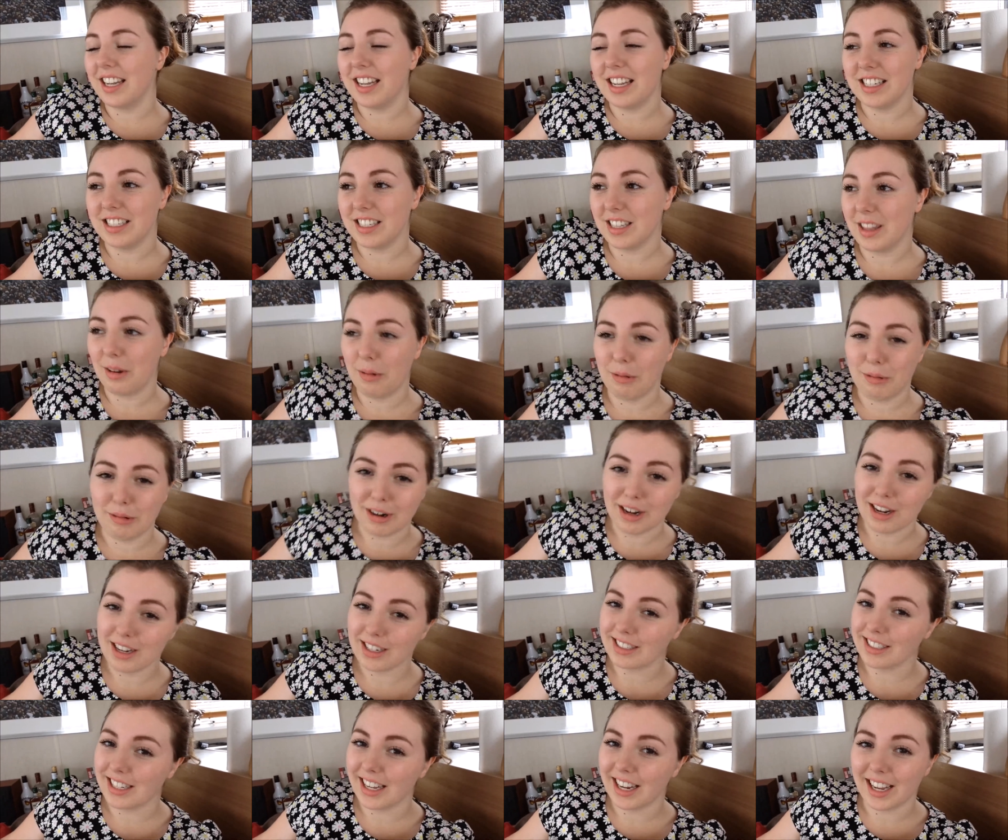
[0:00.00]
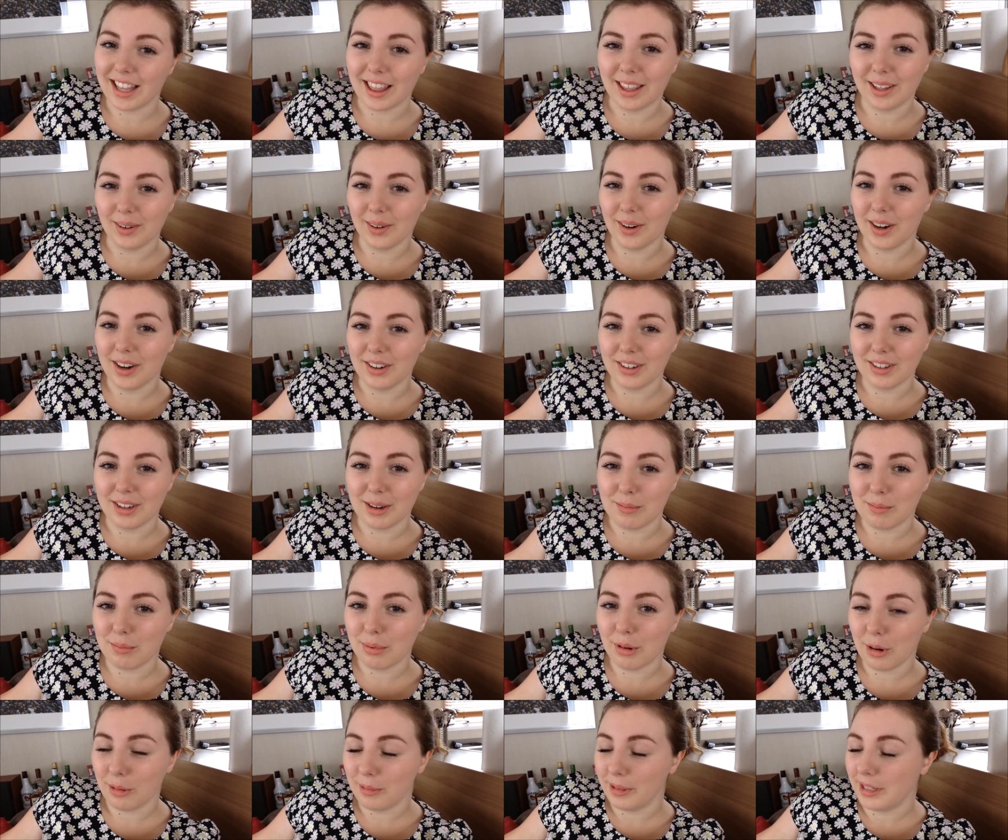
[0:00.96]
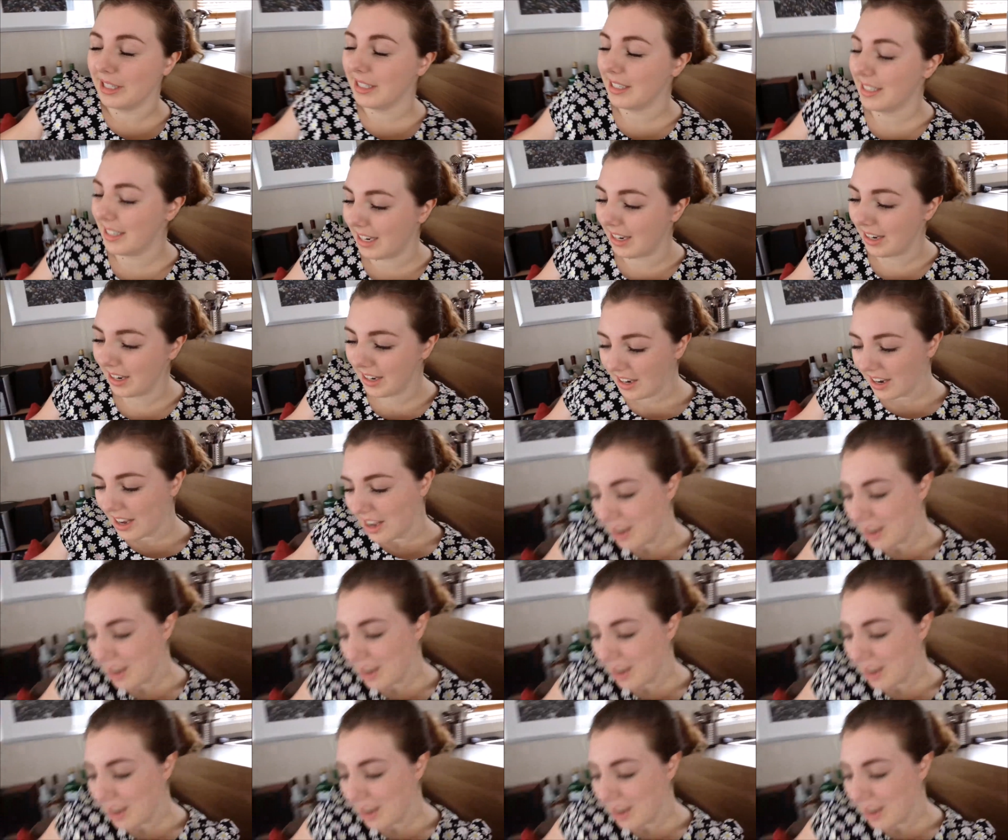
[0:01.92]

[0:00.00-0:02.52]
it is the worst thing in the world, I promise you.